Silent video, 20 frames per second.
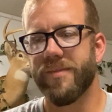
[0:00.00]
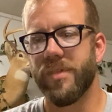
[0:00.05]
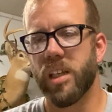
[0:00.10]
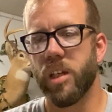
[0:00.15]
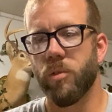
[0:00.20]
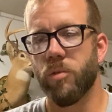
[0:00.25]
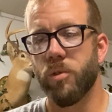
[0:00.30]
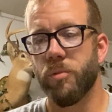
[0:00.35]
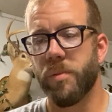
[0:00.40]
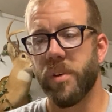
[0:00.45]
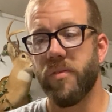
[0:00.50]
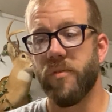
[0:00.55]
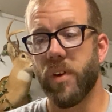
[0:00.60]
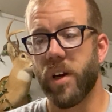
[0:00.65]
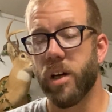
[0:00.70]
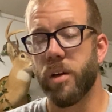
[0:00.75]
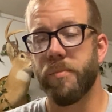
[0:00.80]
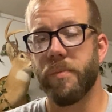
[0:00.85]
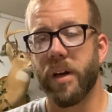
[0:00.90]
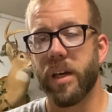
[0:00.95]
It would be
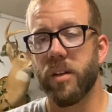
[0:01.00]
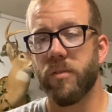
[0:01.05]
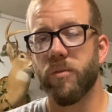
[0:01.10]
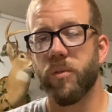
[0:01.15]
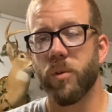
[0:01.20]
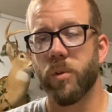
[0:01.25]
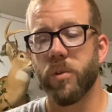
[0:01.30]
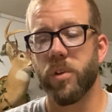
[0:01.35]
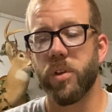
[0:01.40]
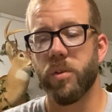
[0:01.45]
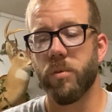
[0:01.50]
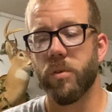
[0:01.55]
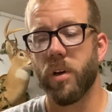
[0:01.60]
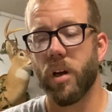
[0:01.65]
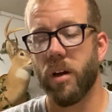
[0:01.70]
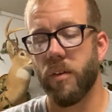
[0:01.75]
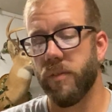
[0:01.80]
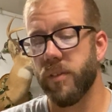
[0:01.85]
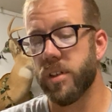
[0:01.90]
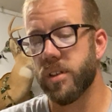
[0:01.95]
very painful. You would
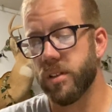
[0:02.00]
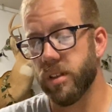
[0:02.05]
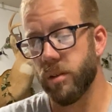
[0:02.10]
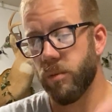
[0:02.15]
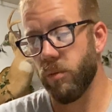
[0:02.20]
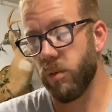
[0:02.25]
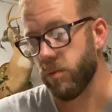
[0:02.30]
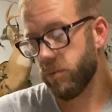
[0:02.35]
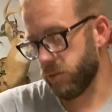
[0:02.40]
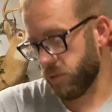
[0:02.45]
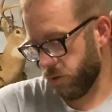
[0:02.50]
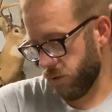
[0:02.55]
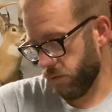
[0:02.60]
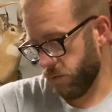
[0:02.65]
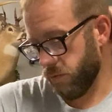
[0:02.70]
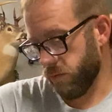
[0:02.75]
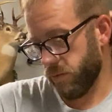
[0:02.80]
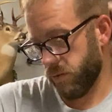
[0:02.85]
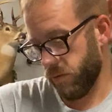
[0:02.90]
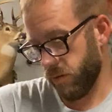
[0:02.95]
obviously want to
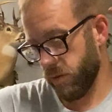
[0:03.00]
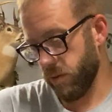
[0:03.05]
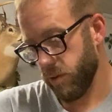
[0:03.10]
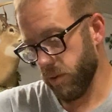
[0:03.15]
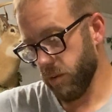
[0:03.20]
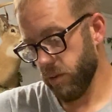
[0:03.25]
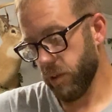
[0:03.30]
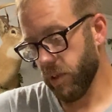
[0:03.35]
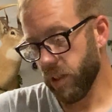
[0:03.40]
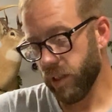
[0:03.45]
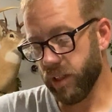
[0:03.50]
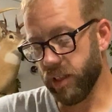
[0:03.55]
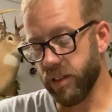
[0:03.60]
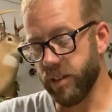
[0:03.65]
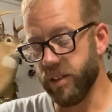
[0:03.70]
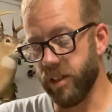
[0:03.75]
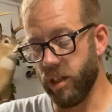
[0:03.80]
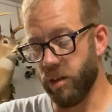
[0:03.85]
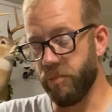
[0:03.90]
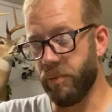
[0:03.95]

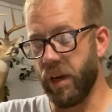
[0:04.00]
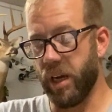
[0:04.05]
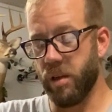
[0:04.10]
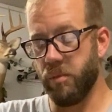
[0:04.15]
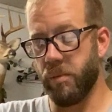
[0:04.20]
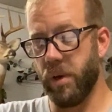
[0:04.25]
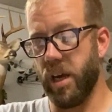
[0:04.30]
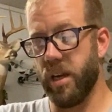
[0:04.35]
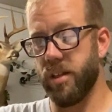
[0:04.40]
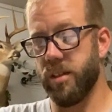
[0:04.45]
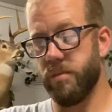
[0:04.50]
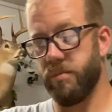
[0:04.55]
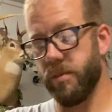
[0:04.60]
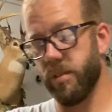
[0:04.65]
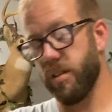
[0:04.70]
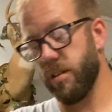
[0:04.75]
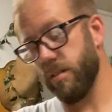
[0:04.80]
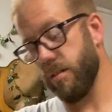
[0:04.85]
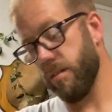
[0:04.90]
consider pain management.